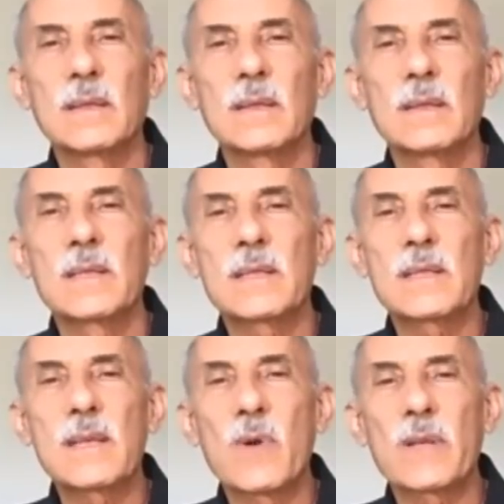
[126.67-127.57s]
To
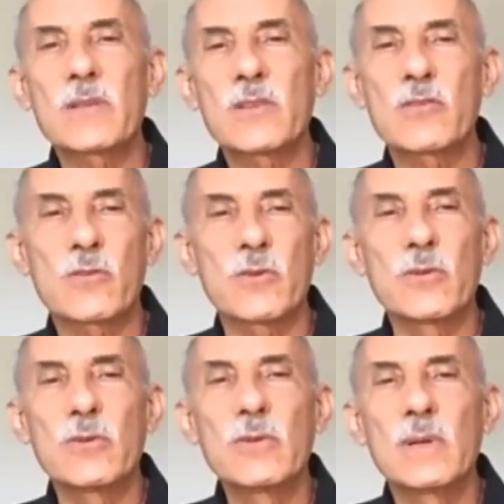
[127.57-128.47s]
see what's
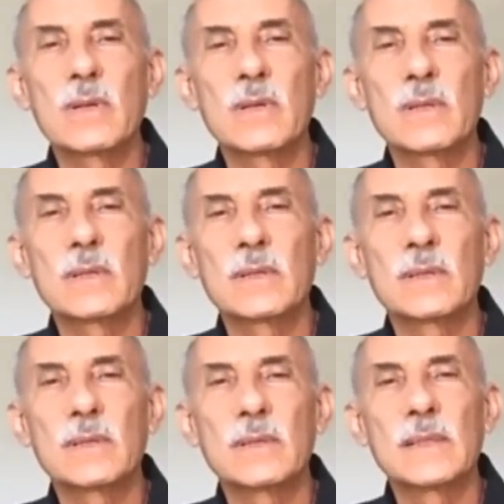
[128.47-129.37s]
true
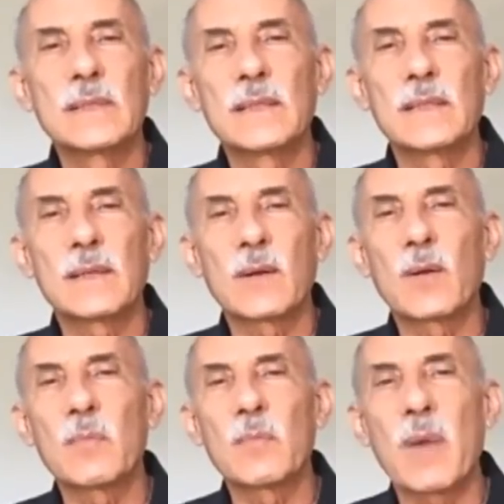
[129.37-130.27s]
in our
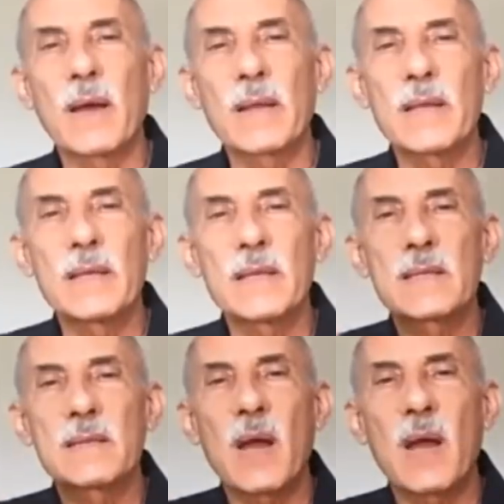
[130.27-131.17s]
own bodies
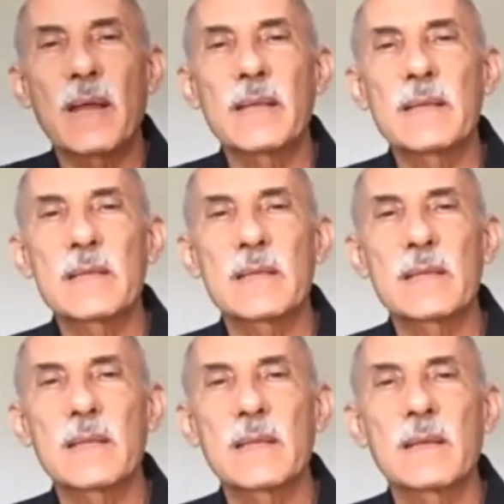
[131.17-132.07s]
and minds and
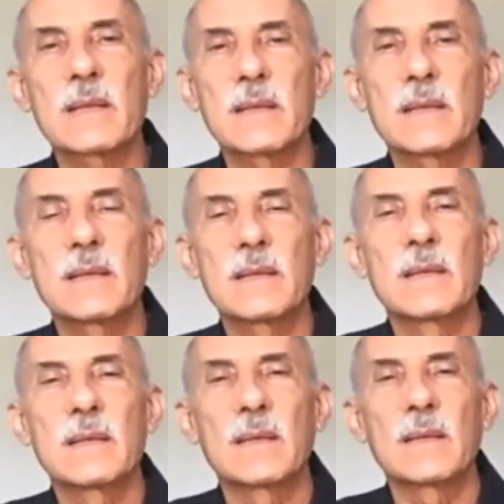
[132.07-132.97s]
in the
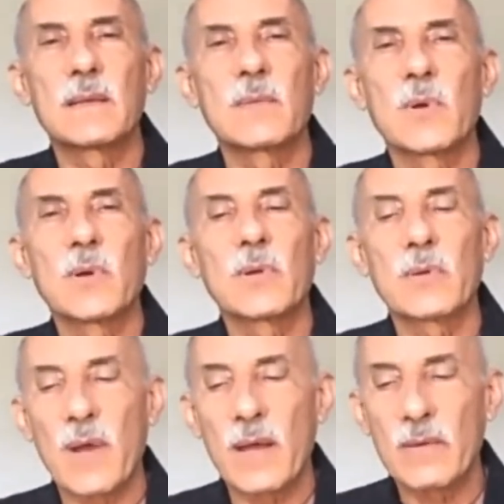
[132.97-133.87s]
world
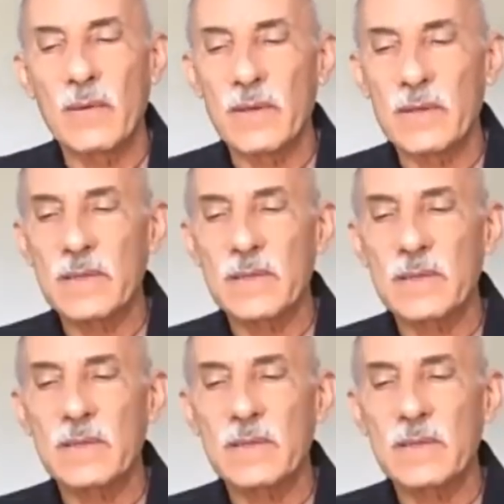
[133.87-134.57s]
around us.